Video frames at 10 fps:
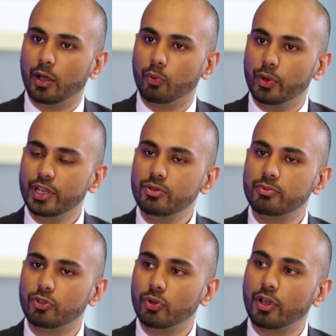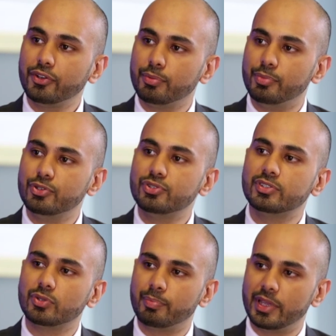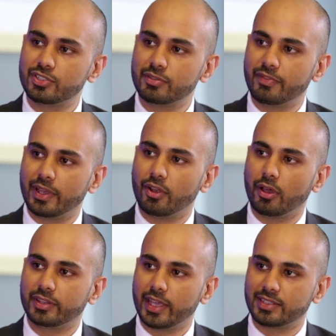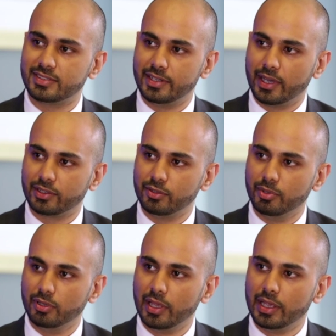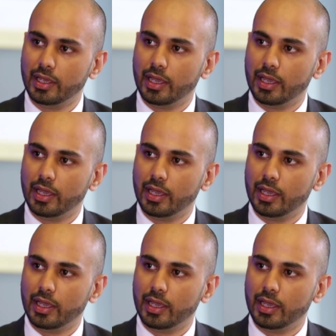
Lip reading: when your contributions to a pension fund are tax deductible,